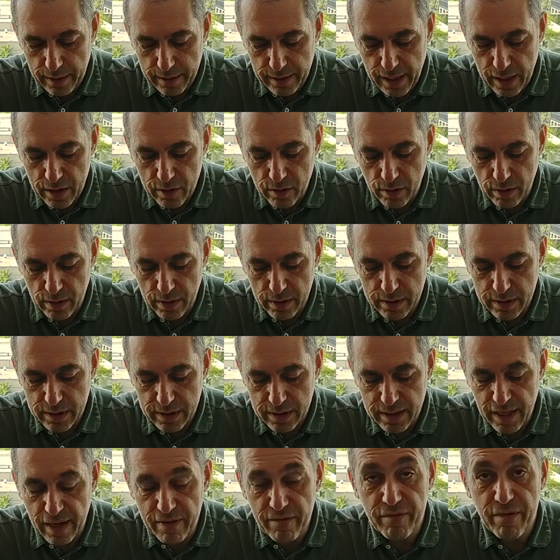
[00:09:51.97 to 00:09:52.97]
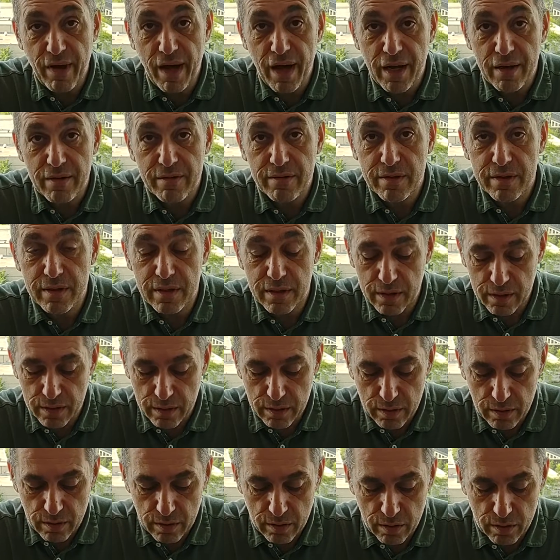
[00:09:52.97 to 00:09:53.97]
they call it stem valves
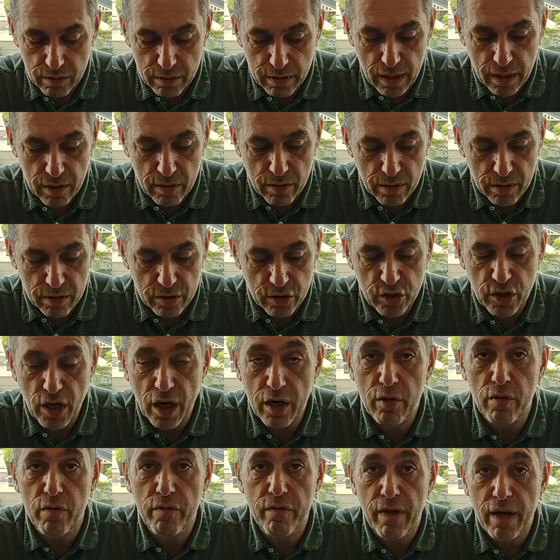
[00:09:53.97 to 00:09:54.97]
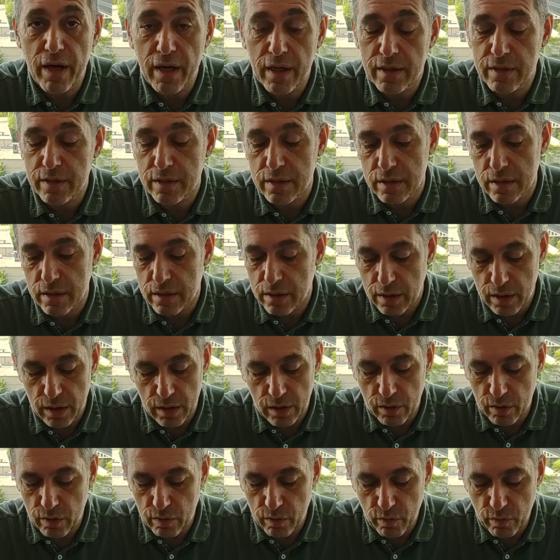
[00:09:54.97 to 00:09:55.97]
or they call it shuttle valves,
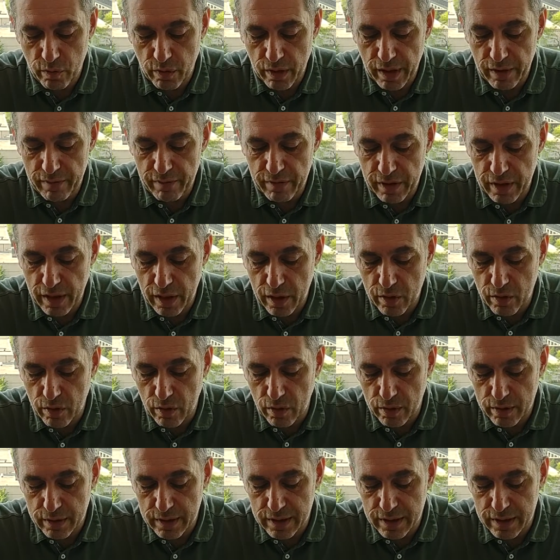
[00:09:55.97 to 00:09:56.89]
whatever they call.